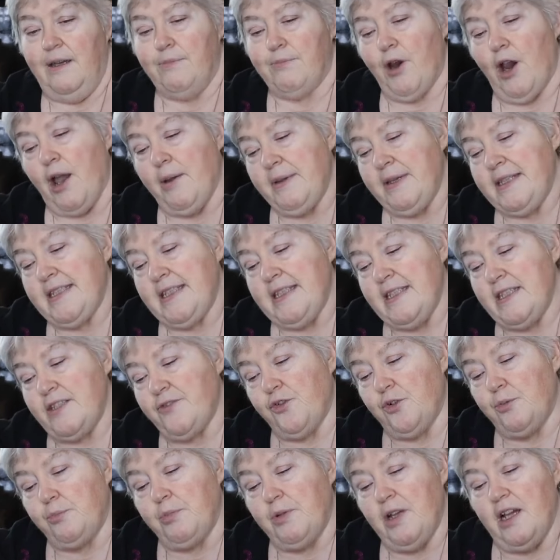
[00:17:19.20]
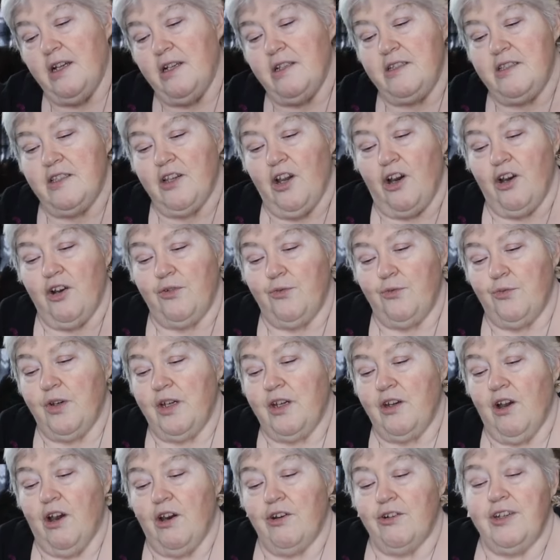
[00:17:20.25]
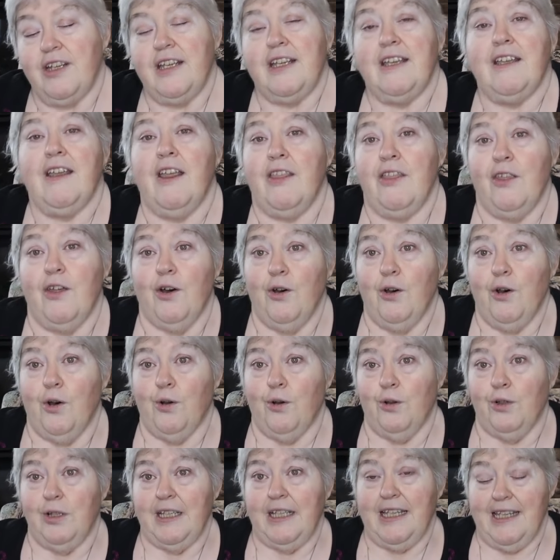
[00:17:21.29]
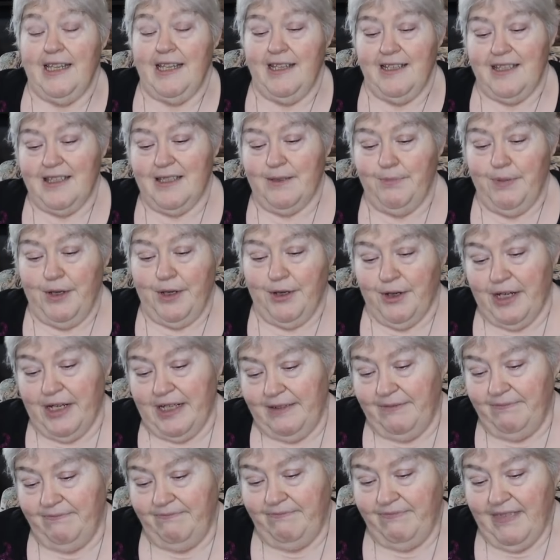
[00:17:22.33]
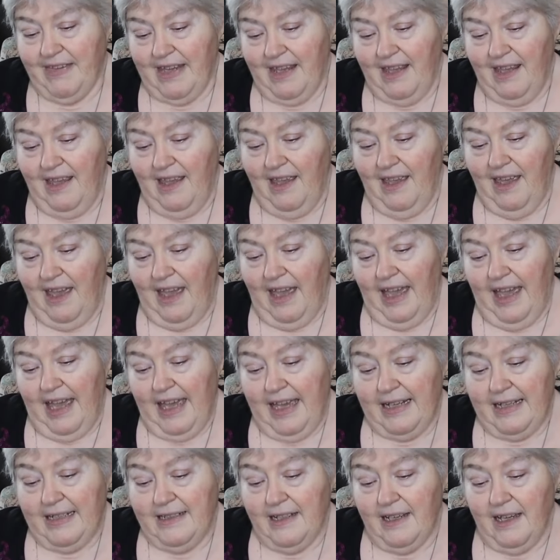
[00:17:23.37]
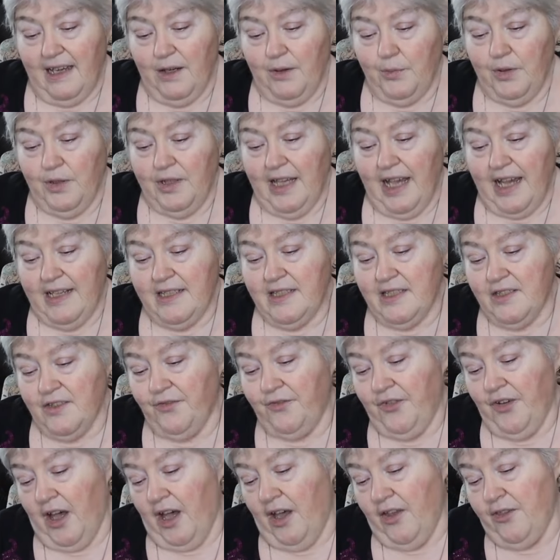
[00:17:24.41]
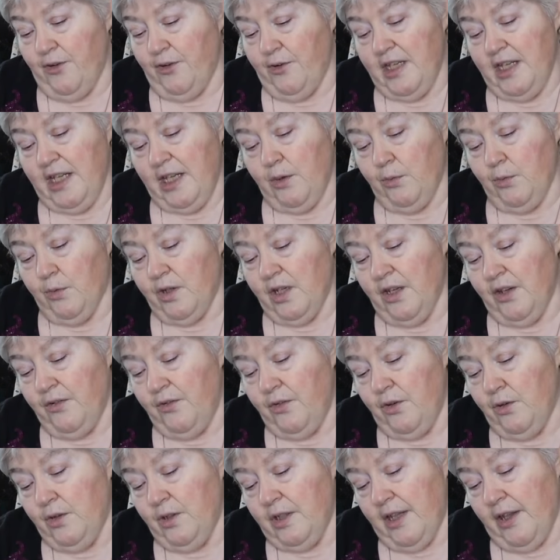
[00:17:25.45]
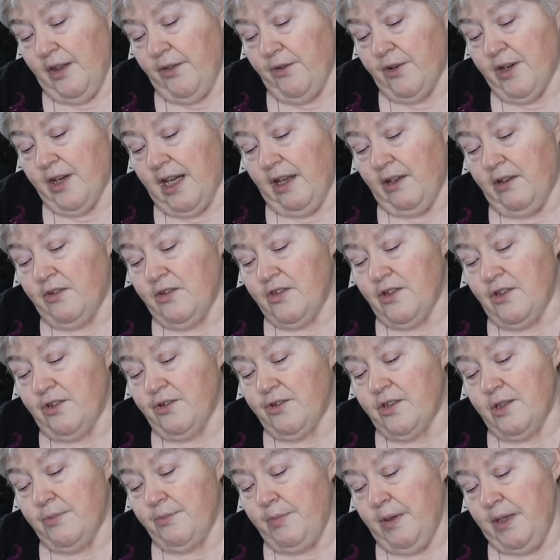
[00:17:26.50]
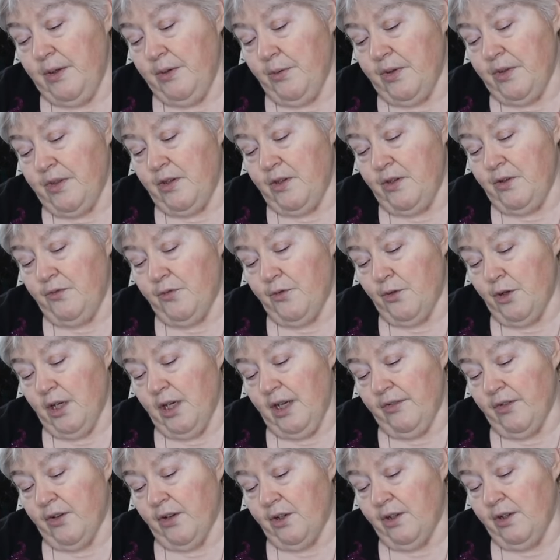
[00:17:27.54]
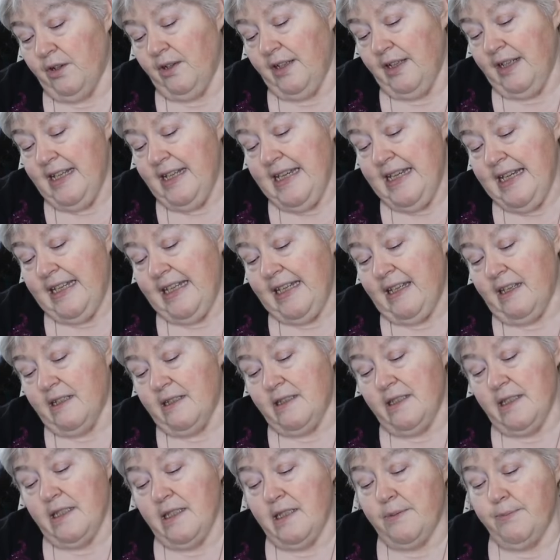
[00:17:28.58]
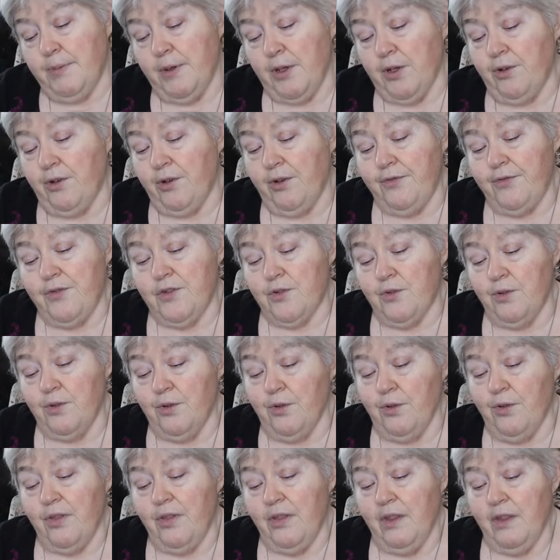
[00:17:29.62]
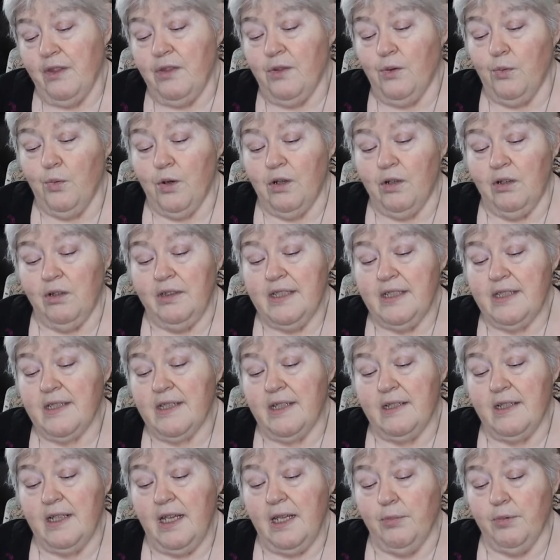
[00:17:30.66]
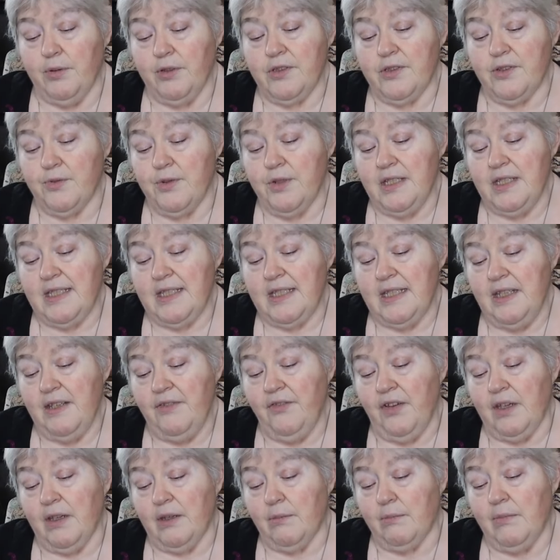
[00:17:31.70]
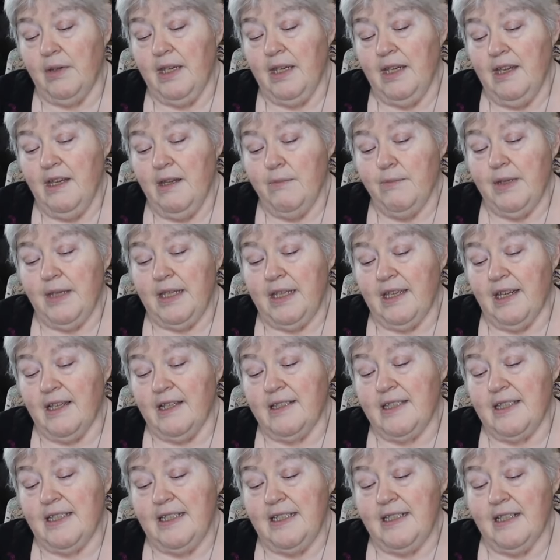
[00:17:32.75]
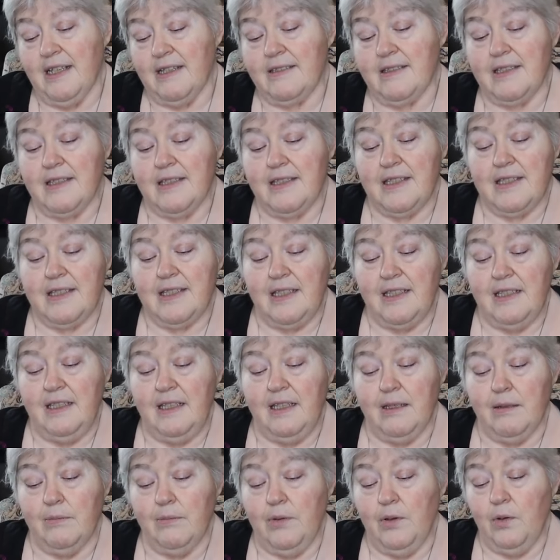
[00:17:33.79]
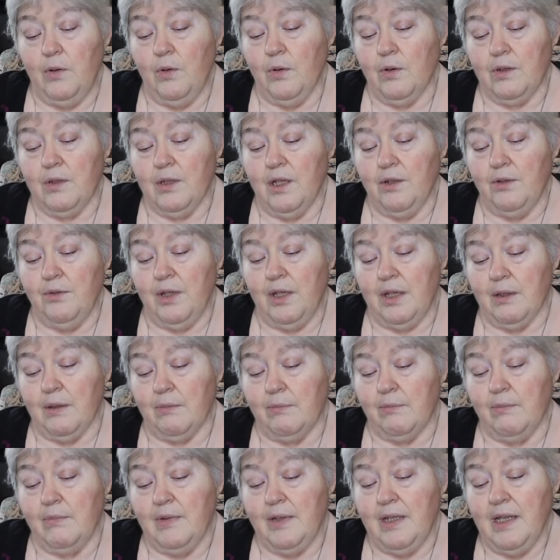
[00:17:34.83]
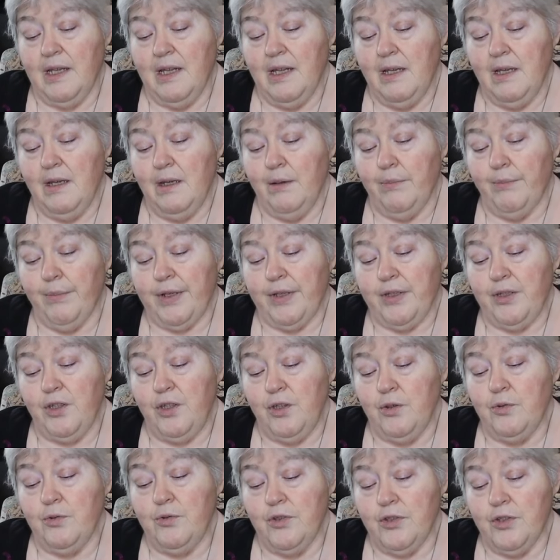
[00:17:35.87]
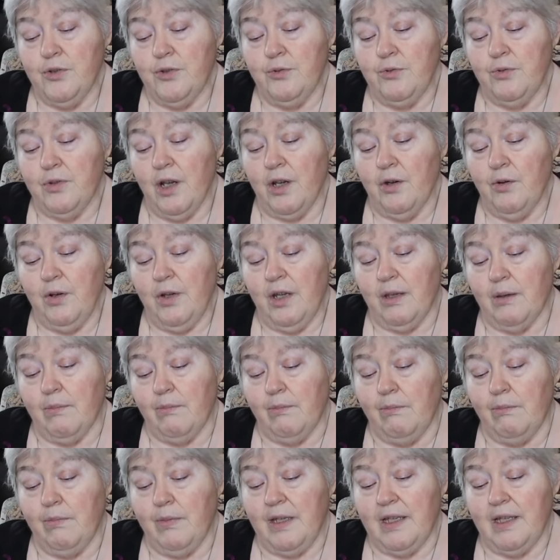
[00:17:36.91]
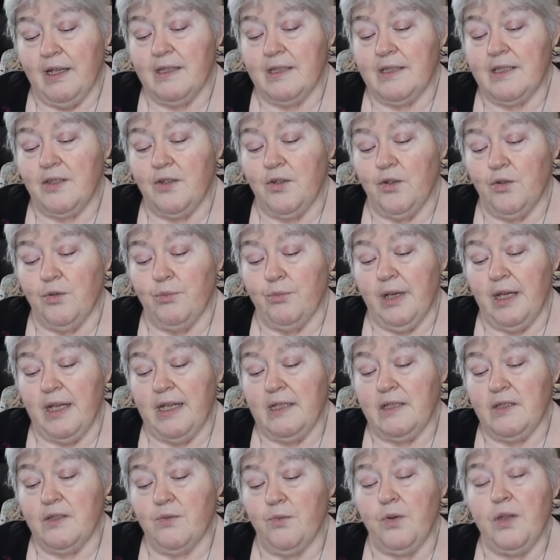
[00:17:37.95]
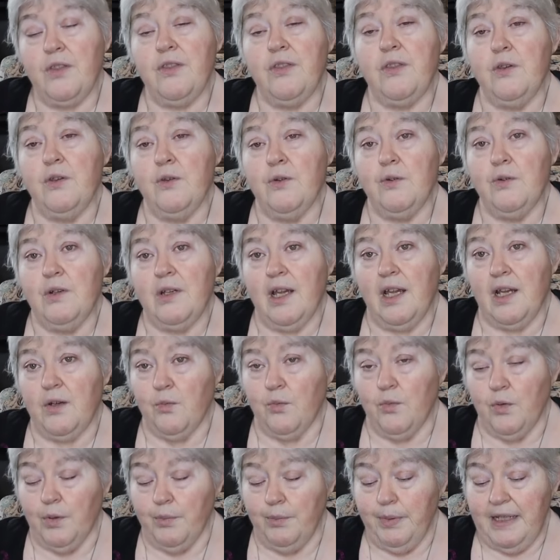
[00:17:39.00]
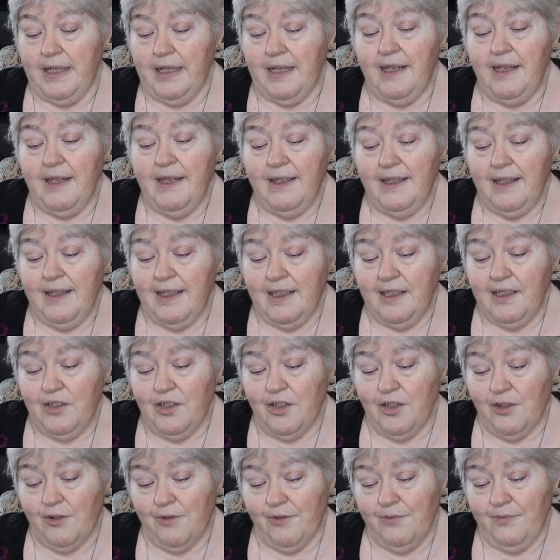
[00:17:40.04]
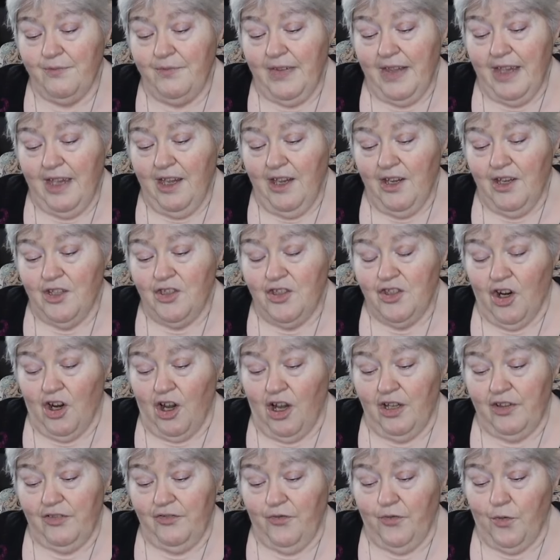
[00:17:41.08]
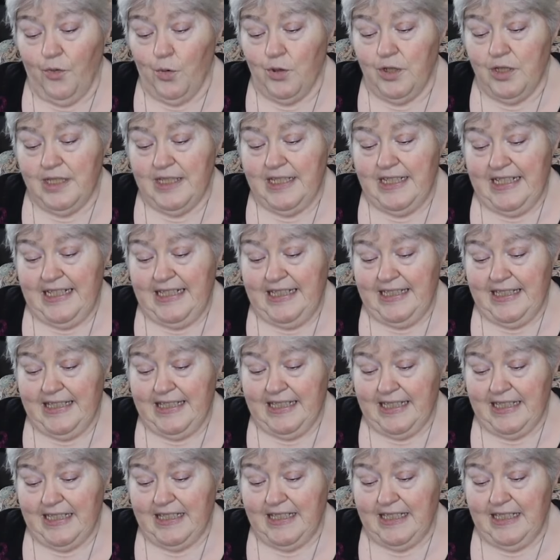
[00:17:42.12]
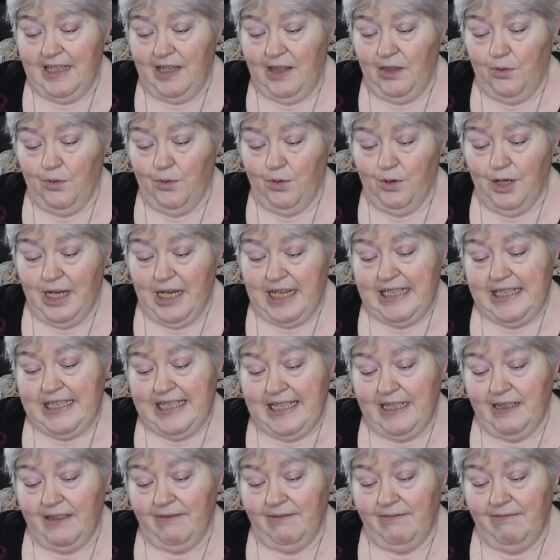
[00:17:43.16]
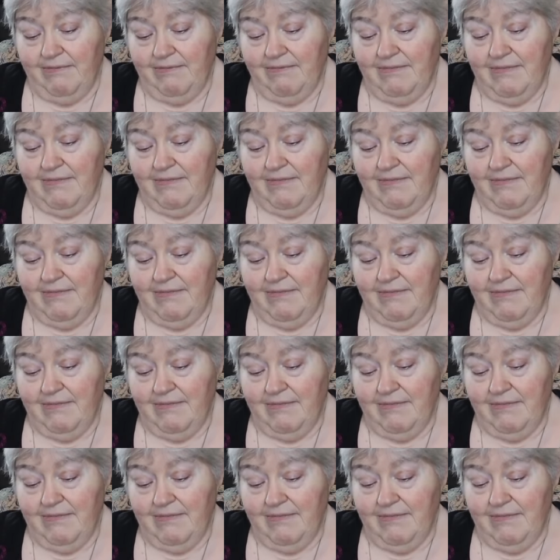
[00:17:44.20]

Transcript: Promises from God's heart regarding the Holy Spirit. And I will ask the Father, and he will give you another counselor to be with you forever. He is the Spirit of truth. The world is unable to receive him because he doesn't see him or know him. But you do know him because he remains with you and will be in you. John 14, 16 through 18.